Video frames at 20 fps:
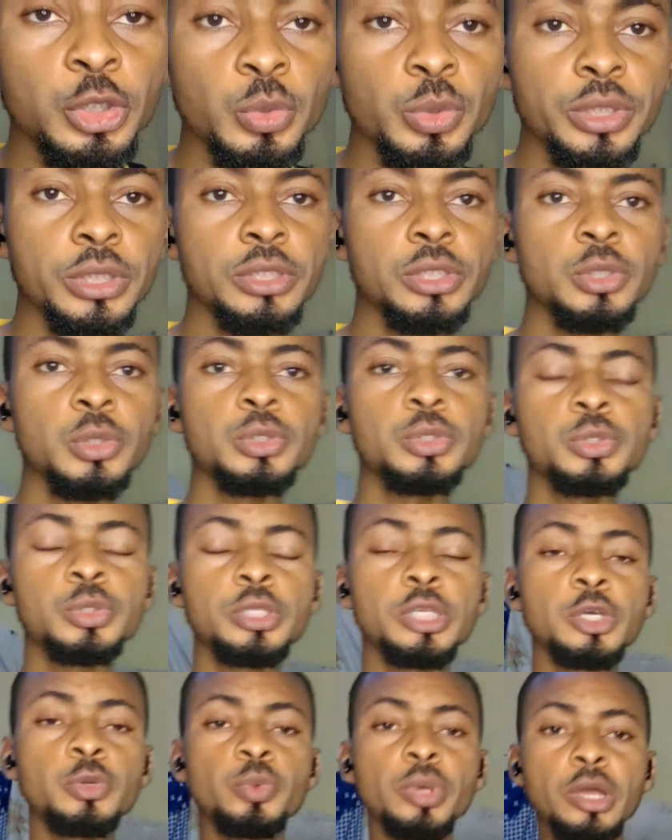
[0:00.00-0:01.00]
Doing. So
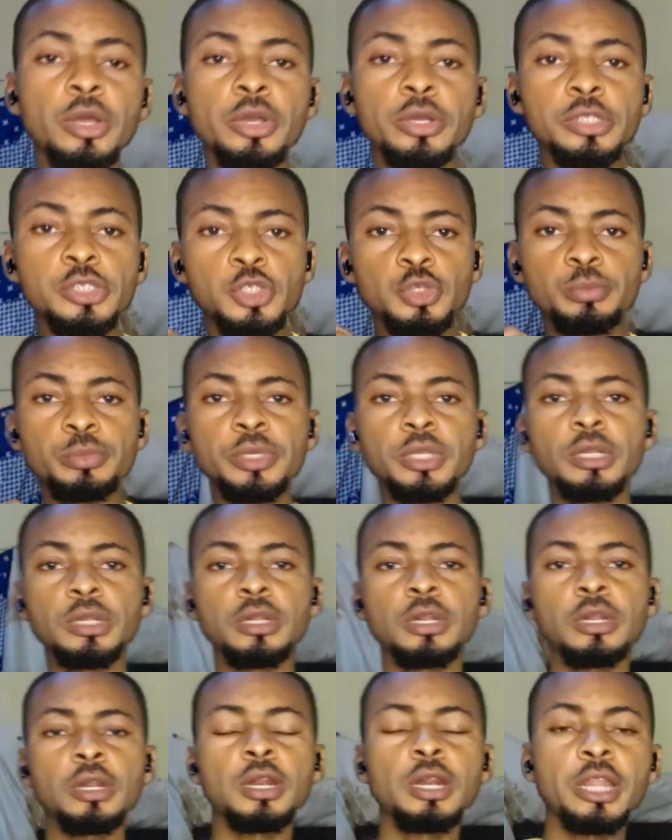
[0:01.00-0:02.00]
today we are going to be
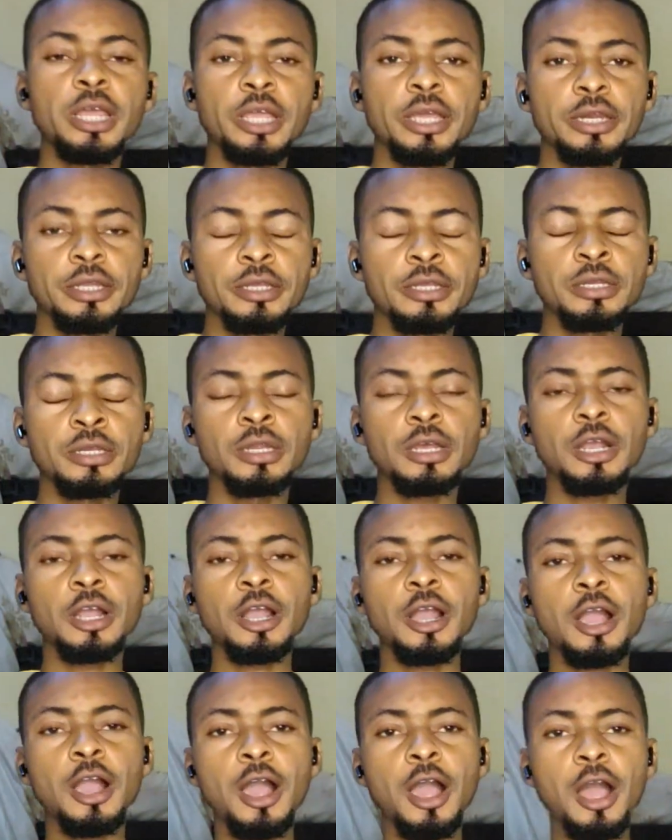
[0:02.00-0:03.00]
learning
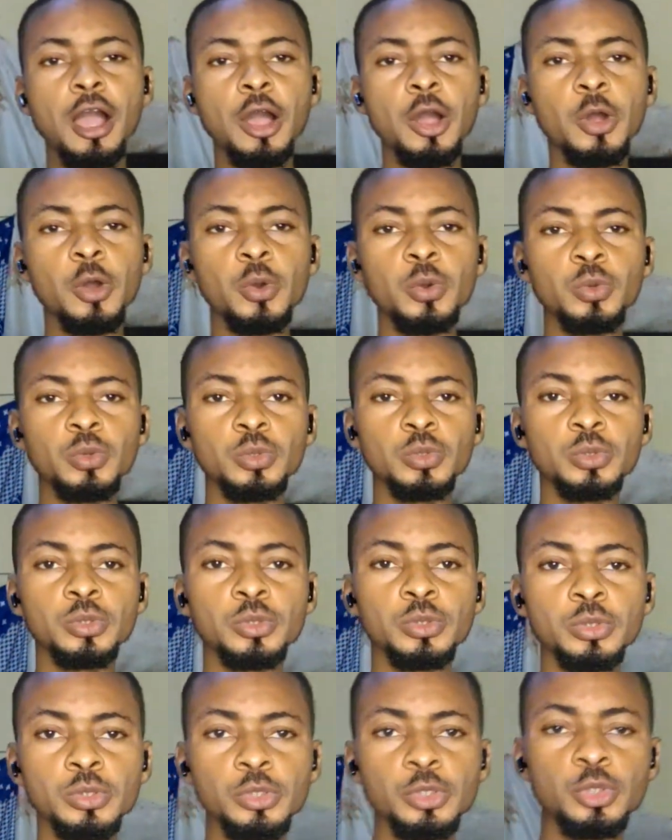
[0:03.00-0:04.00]
how
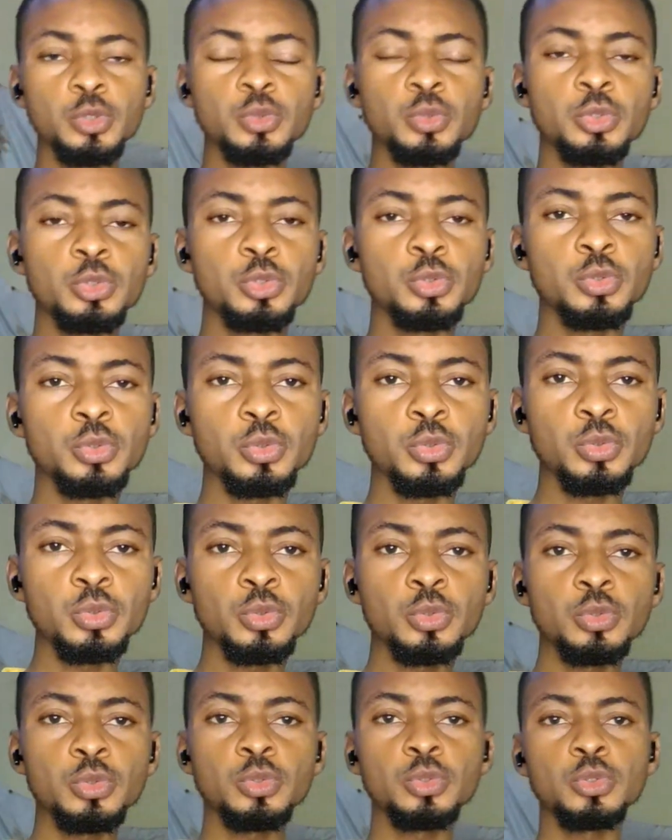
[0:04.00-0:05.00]
to do
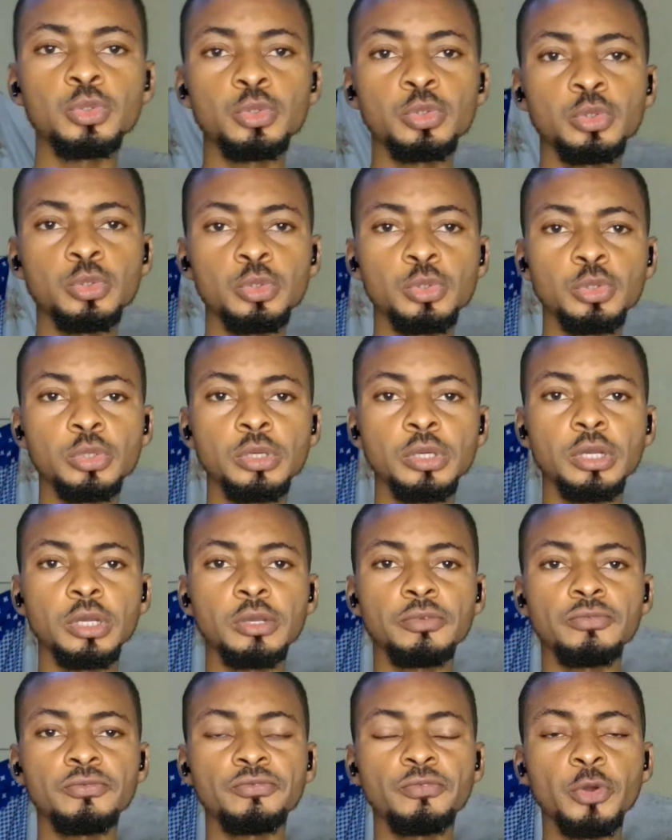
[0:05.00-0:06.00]

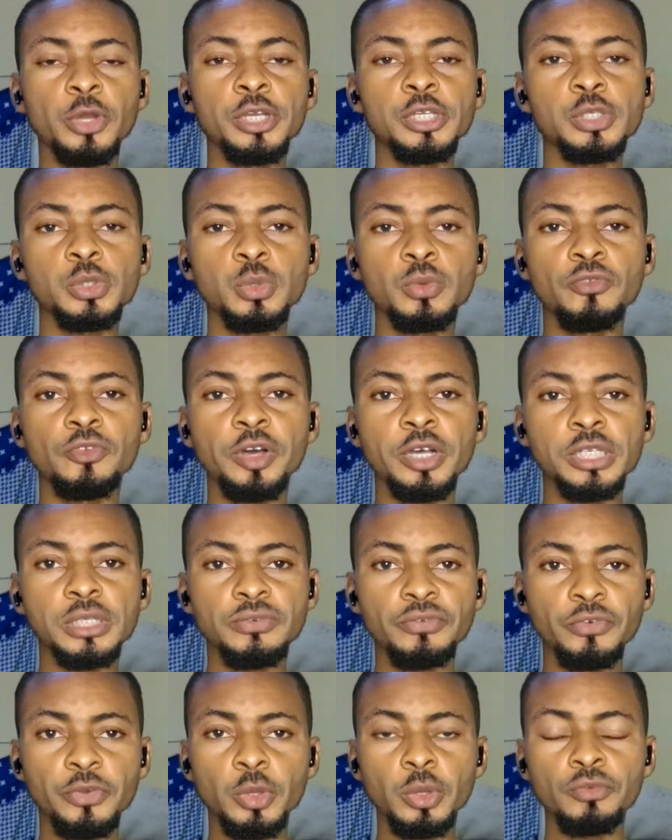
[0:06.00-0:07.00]
voiceovers
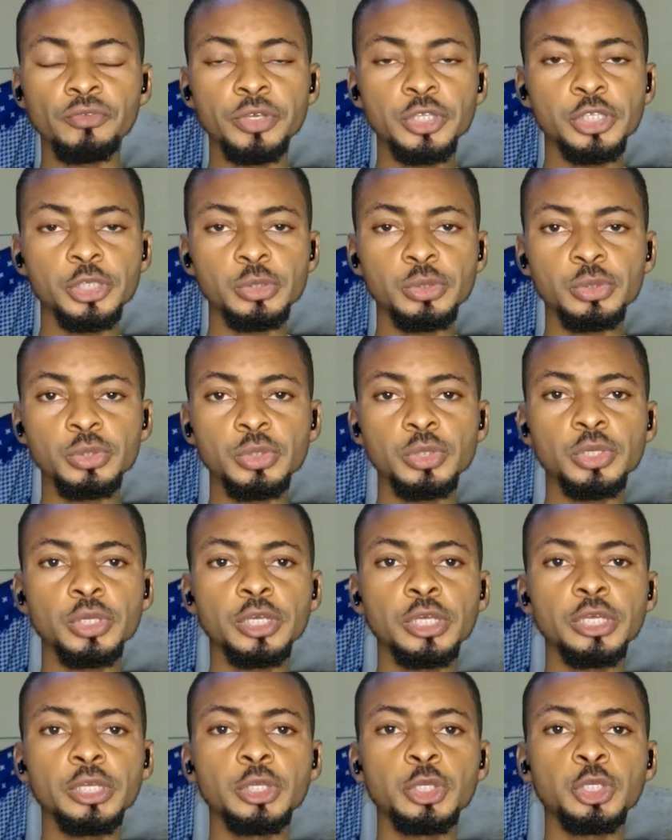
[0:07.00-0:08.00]
for your videos.
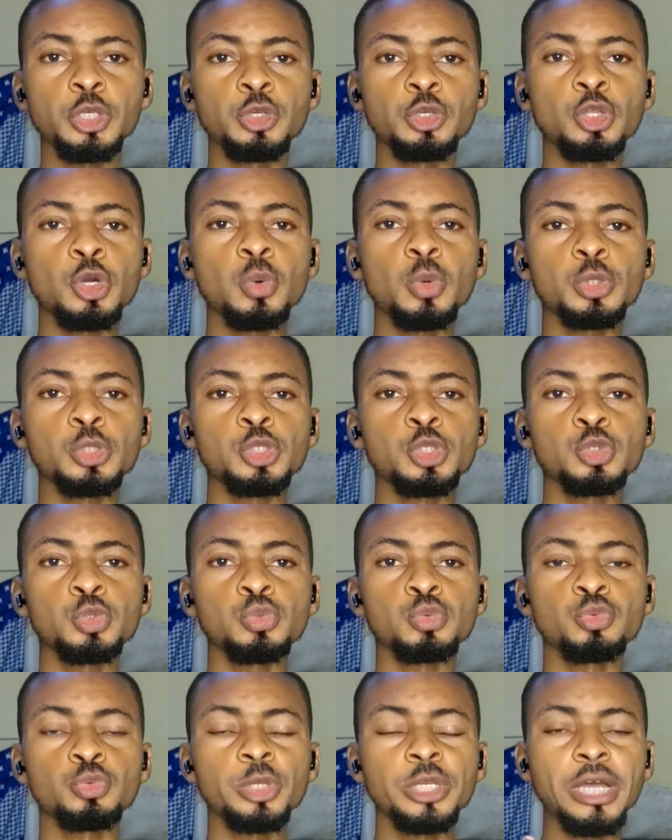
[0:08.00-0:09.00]
You don't want
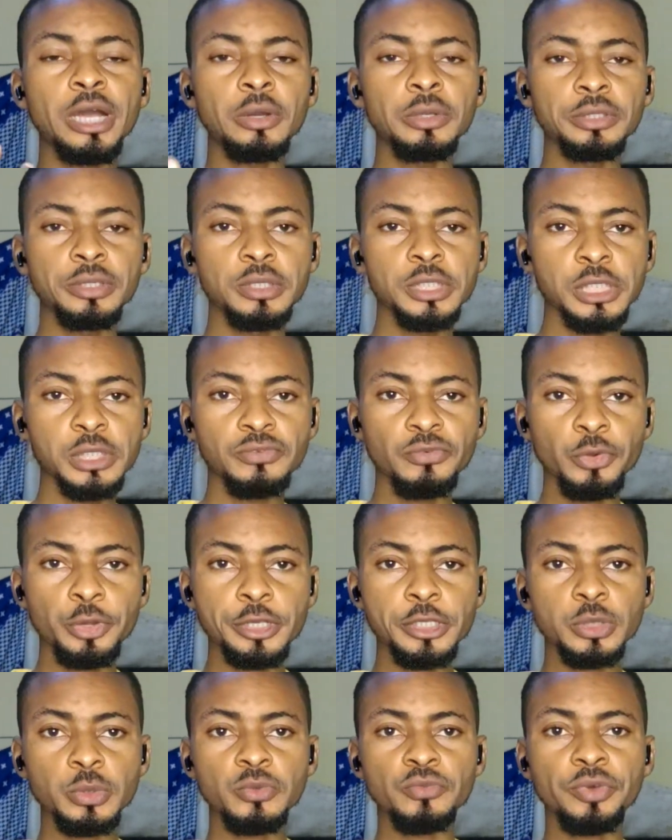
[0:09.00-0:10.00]
to read out these
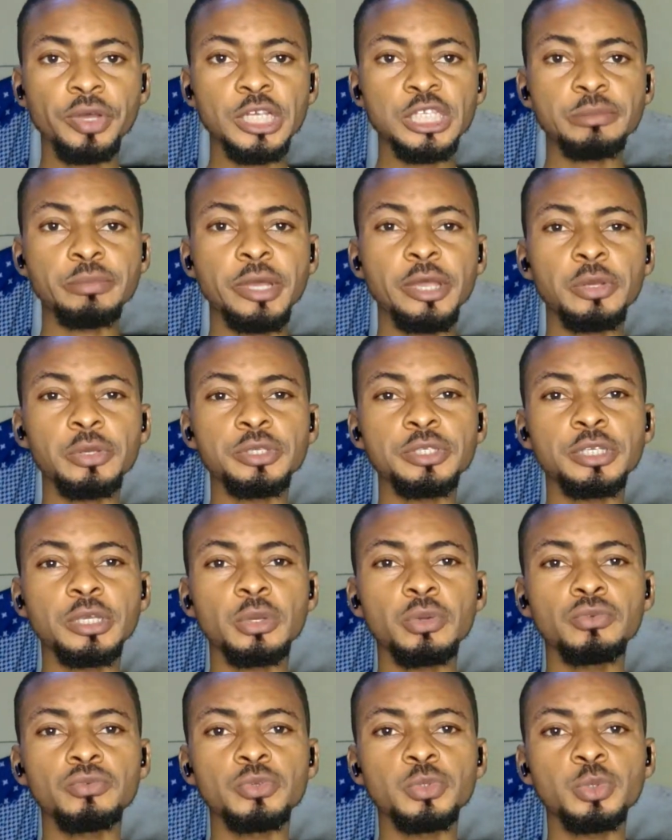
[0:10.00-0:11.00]
voiceovers by
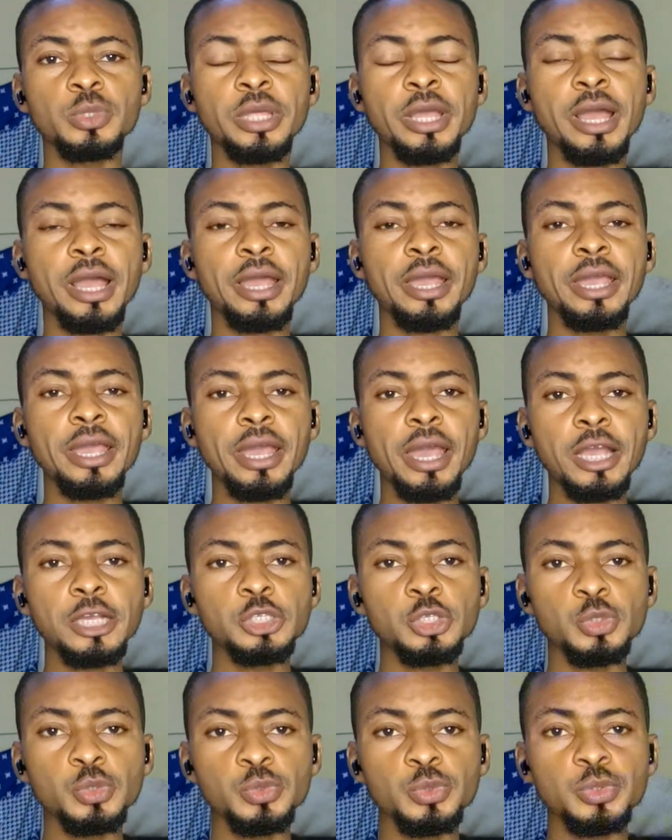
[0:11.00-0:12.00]
yourself. So there are AI
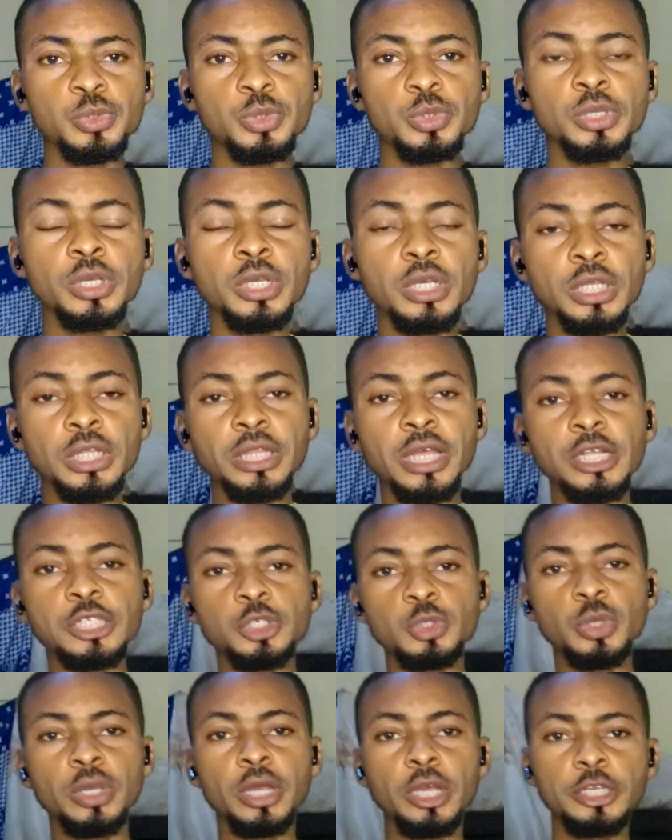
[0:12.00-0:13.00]
tools that
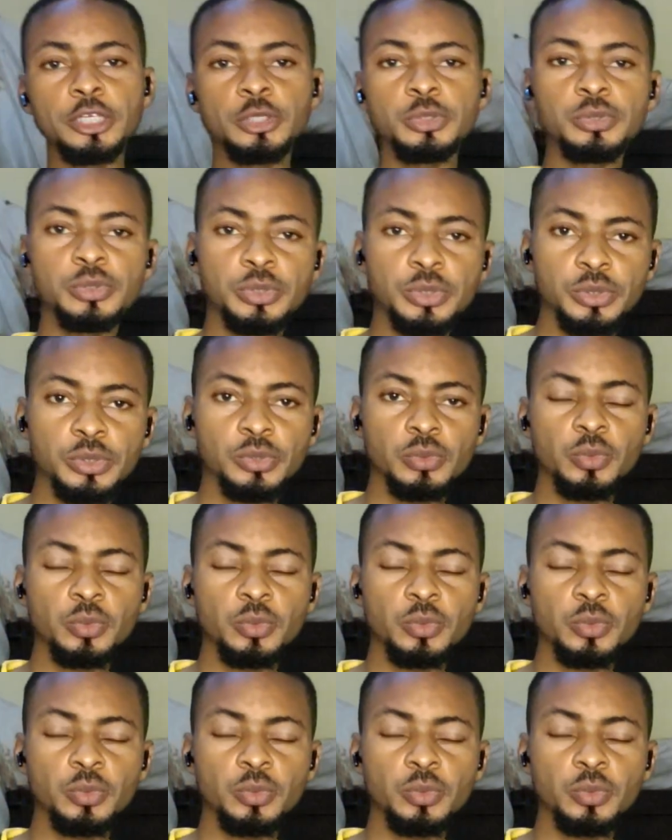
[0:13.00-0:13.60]
you can use.